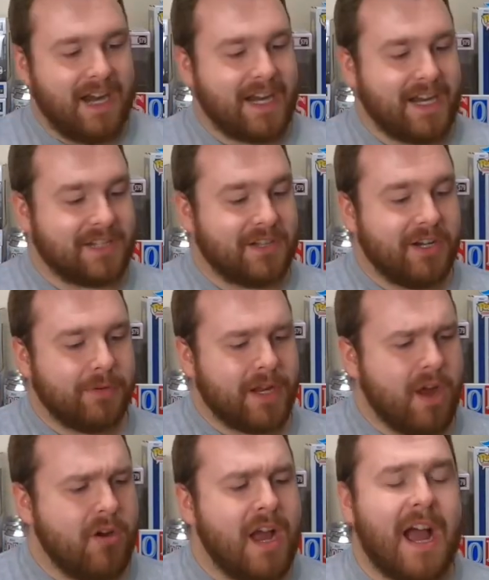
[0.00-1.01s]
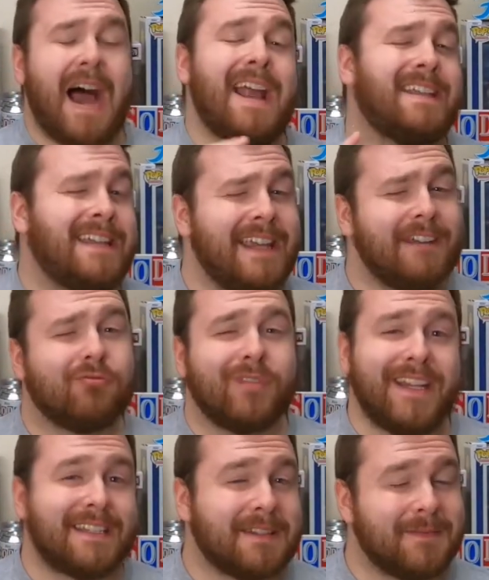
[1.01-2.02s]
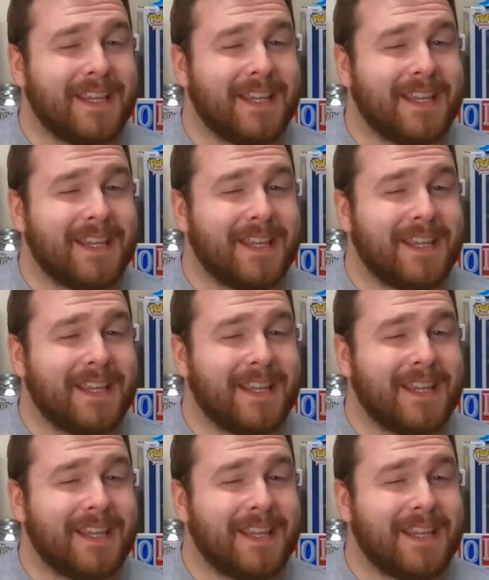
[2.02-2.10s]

Alright guys, so here we go. I did read some